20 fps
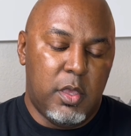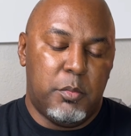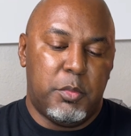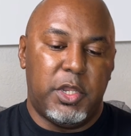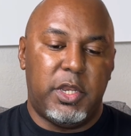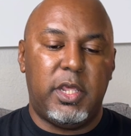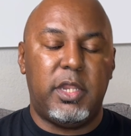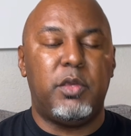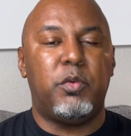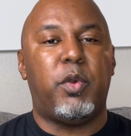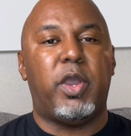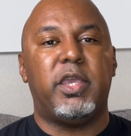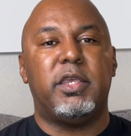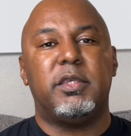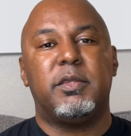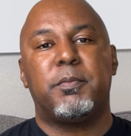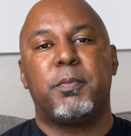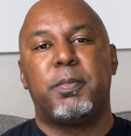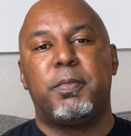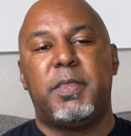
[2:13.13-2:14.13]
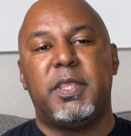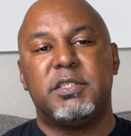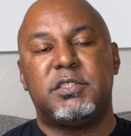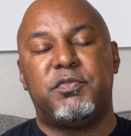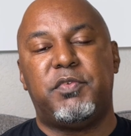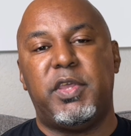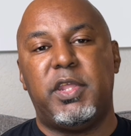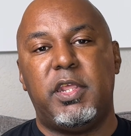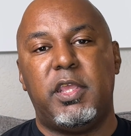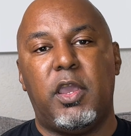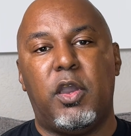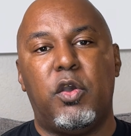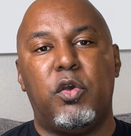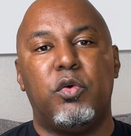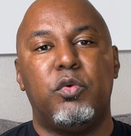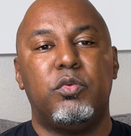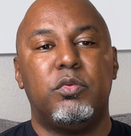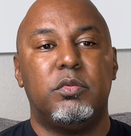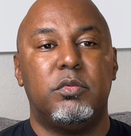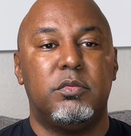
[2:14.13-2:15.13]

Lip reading: but anyway, this video,